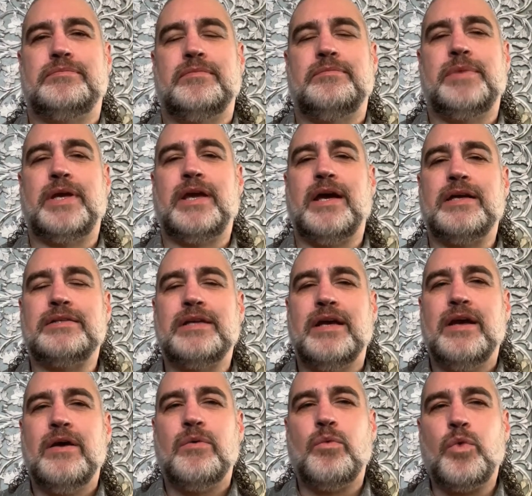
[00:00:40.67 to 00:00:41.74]
Because
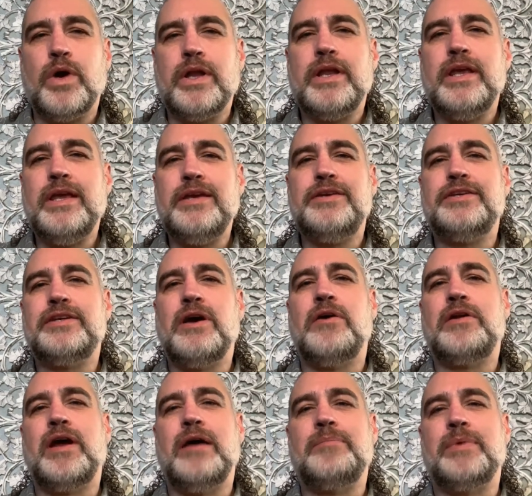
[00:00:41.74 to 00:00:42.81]
when he
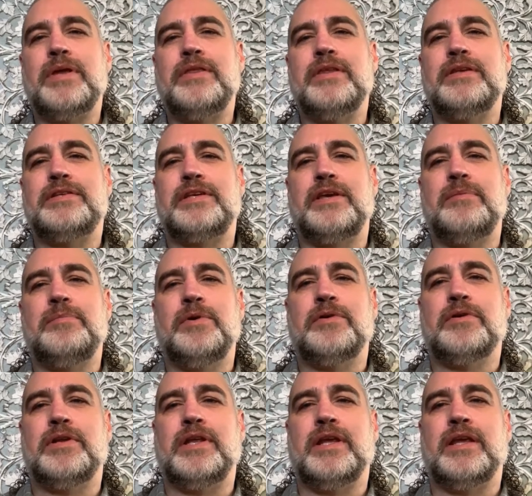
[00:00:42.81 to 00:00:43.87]
showed up in this
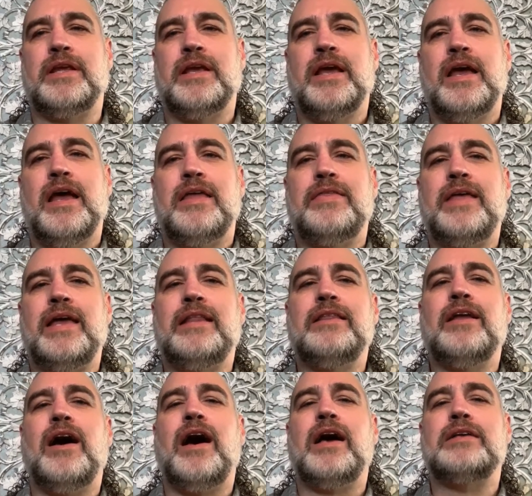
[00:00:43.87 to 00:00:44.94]
community, they
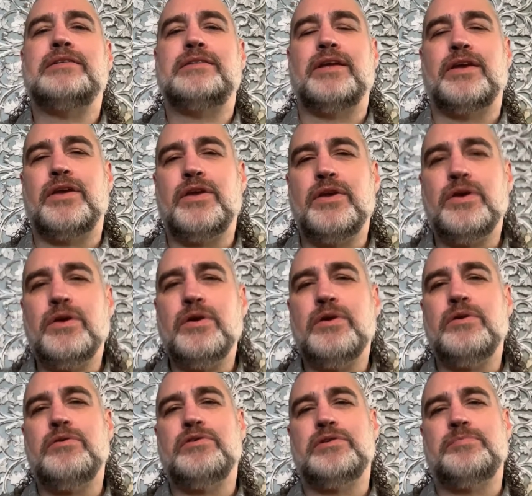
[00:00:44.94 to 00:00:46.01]
lost a
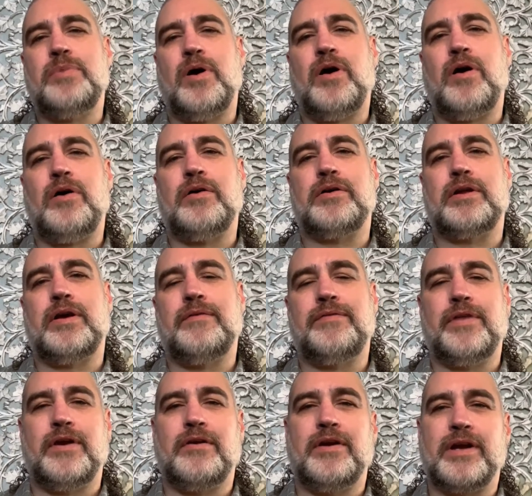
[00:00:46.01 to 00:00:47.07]
huge part of
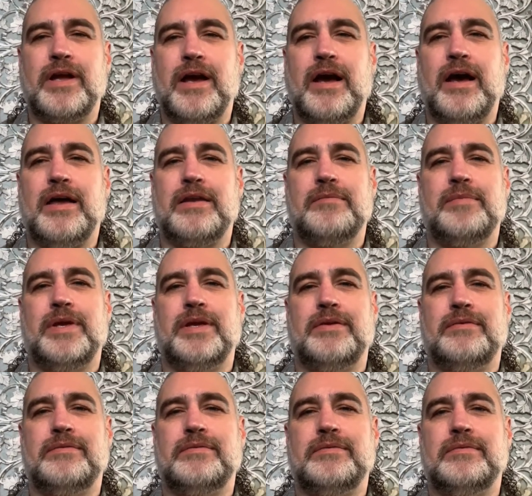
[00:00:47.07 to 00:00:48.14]
their economy.
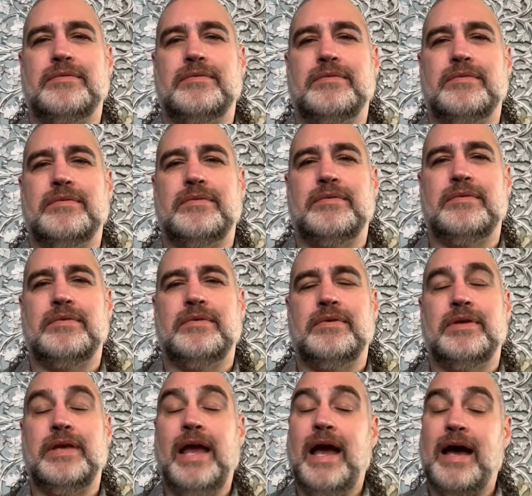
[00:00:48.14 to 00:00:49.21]

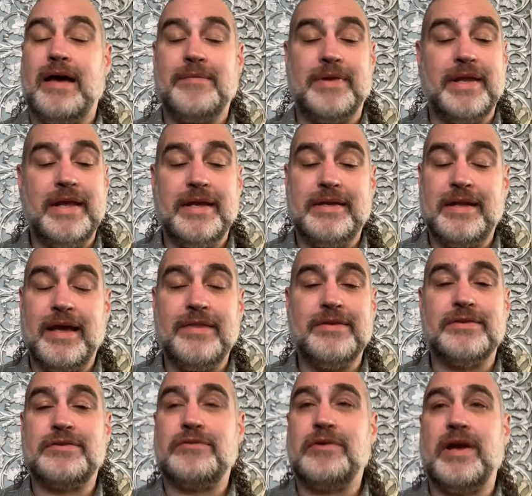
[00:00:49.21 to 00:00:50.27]
Yeah, I mean, he had done
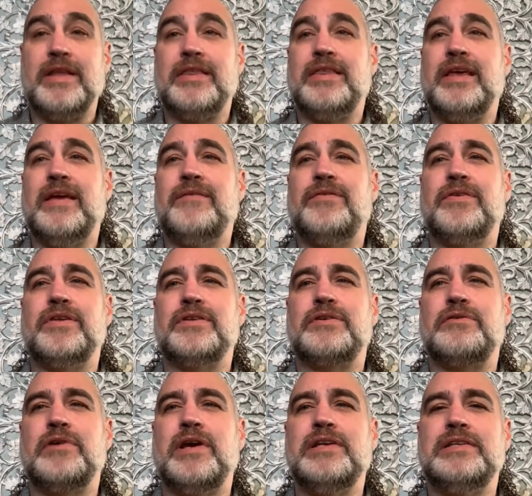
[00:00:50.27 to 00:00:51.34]
this great thing for this
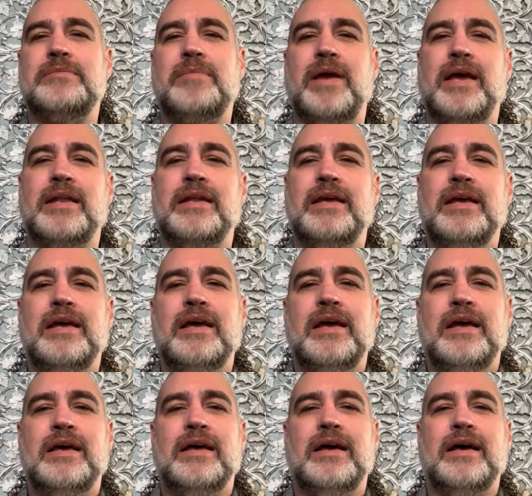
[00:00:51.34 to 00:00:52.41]
crazy man
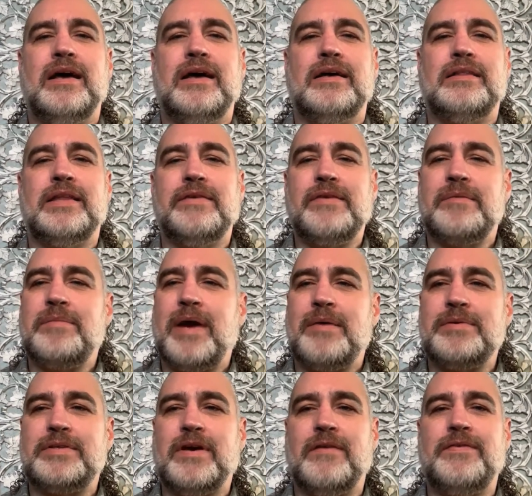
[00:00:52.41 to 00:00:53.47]
living by
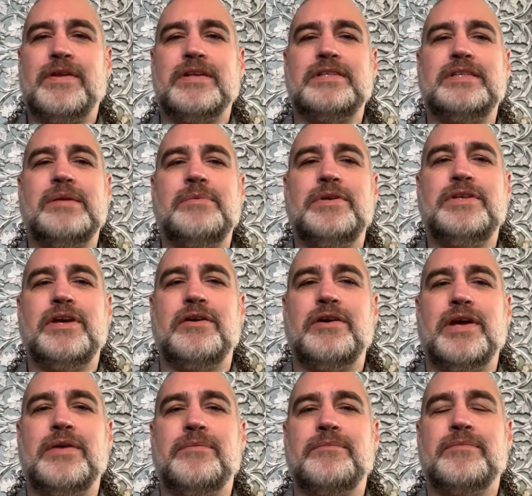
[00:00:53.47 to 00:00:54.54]
himself in a cemetery,